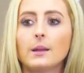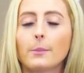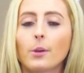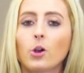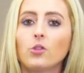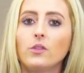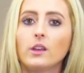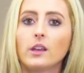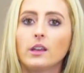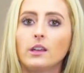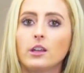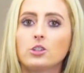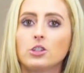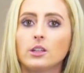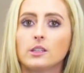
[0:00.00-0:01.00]
in perfect
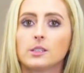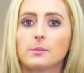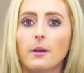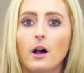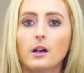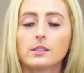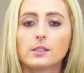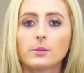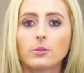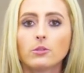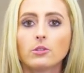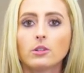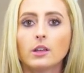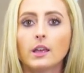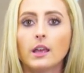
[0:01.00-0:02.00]
condition as
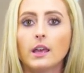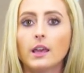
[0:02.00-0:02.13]
possible,